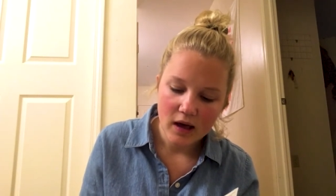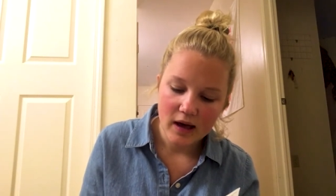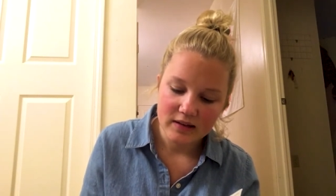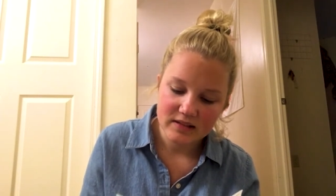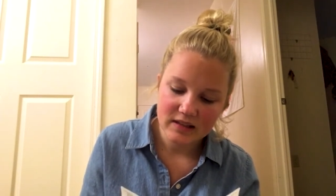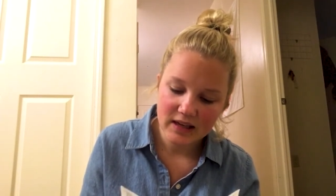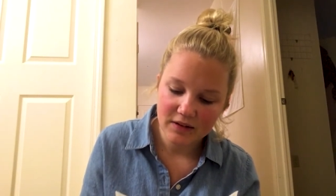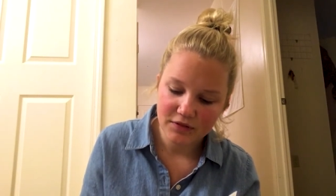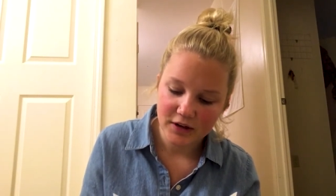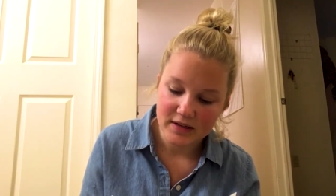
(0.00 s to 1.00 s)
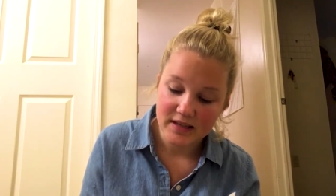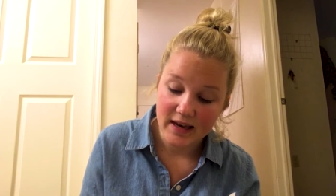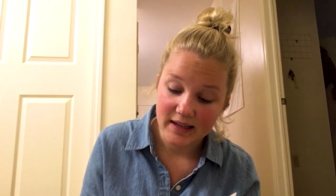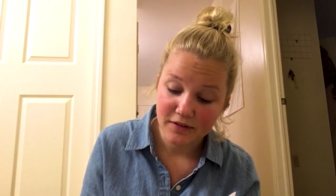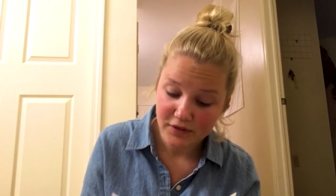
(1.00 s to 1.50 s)
Uh, see if there is
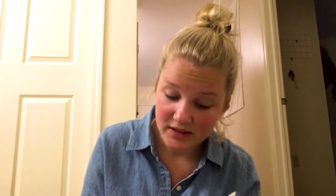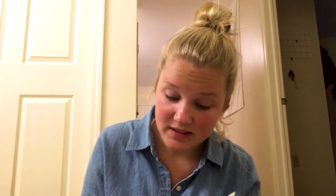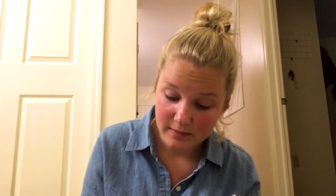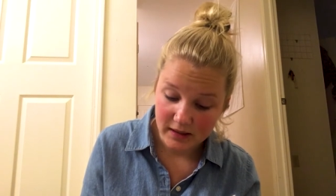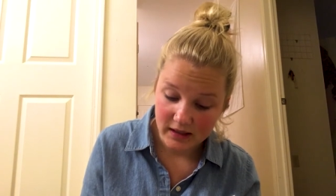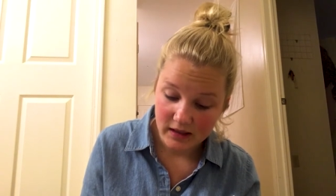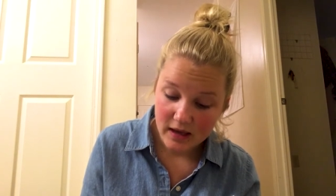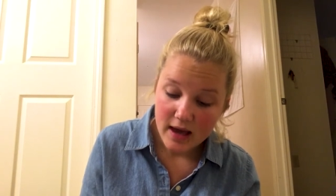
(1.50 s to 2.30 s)
any offense in me.